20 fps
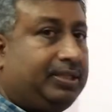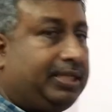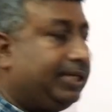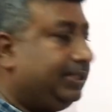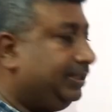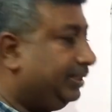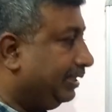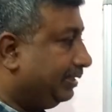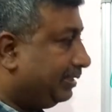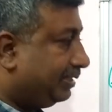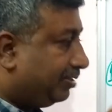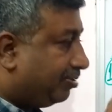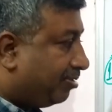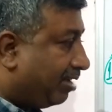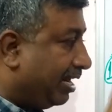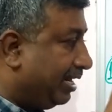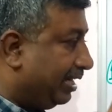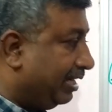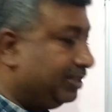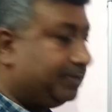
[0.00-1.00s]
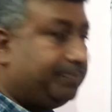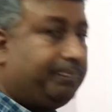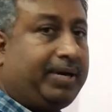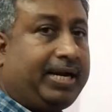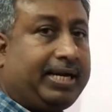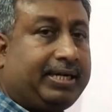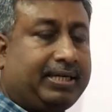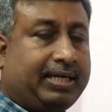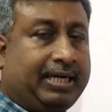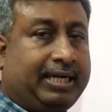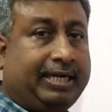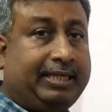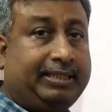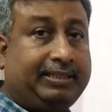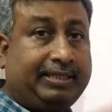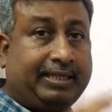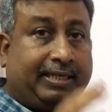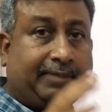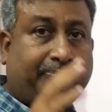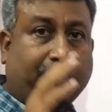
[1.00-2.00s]
then this triangles break
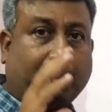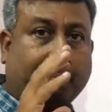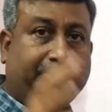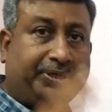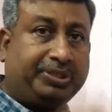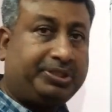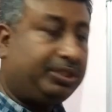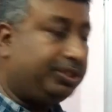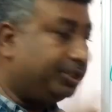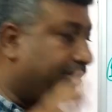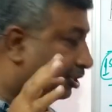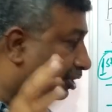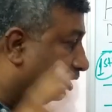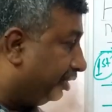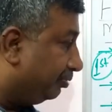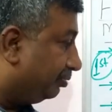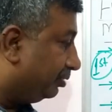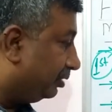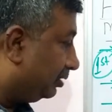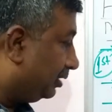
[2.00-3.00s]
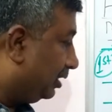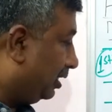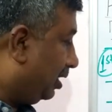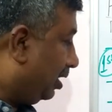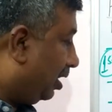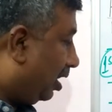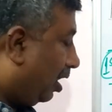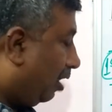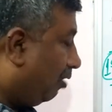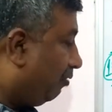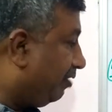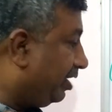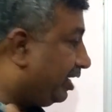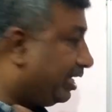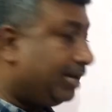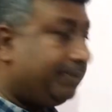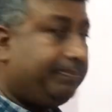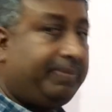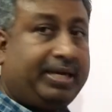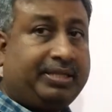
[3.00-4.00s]
and their population reduces. How we
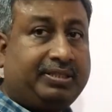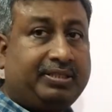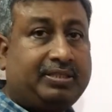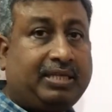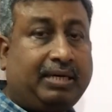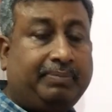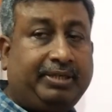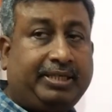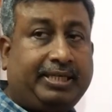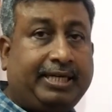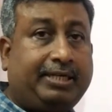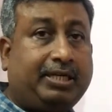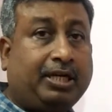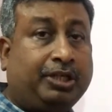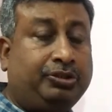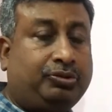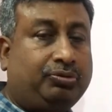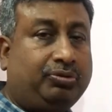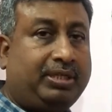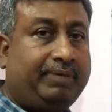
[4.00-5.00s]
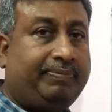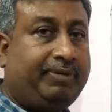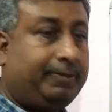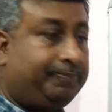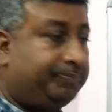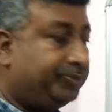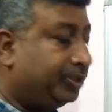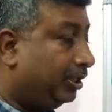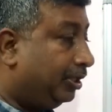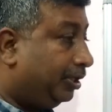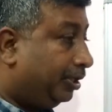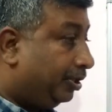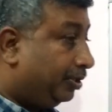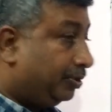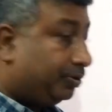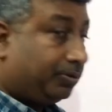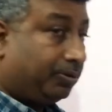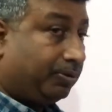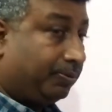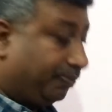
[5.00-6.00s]
can make this habitat unsuitable?
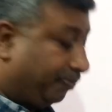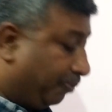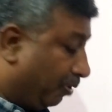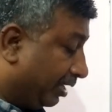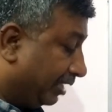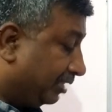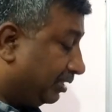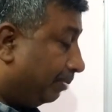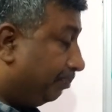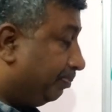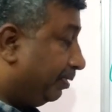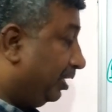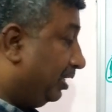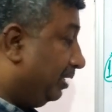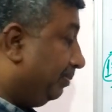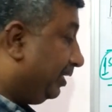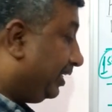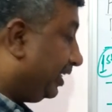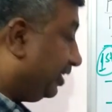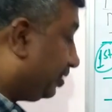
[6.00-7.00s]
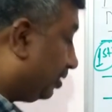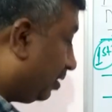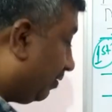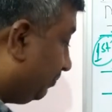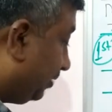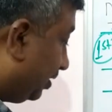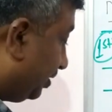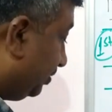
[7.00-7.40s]
So, for example, limitation of the